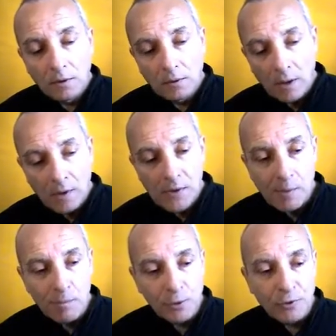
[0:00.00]
Now,
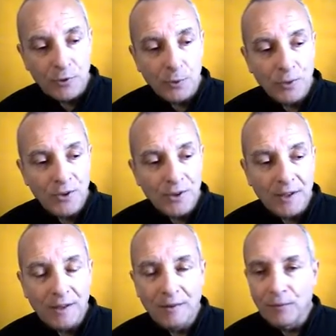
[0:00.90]
some Buddhists would
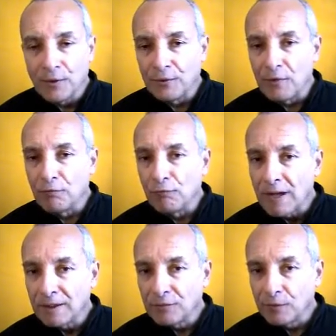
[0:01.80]
say there are
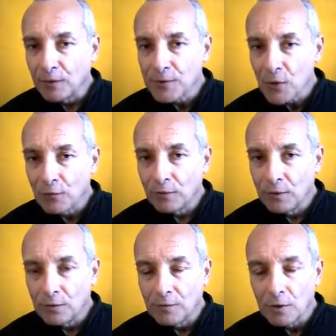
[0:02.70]
right
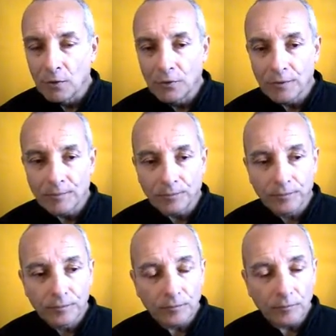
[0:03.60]
philosophical views
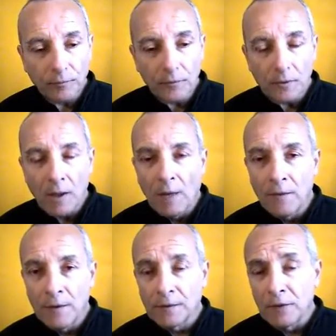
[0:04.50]

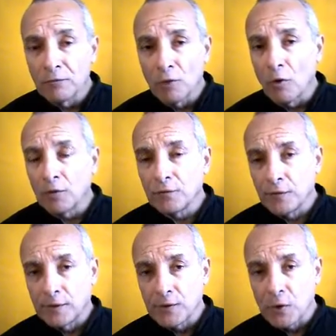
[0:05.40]
and there are wrong
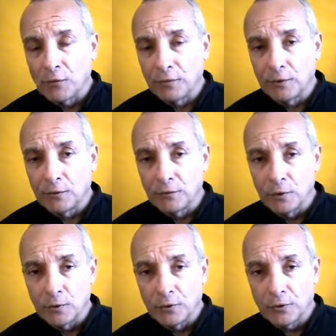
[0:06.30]
philosophical
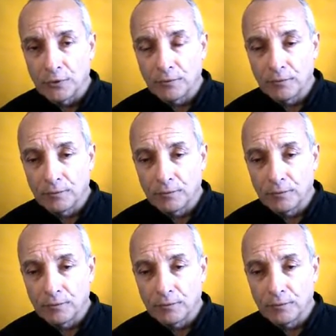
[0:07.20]
views.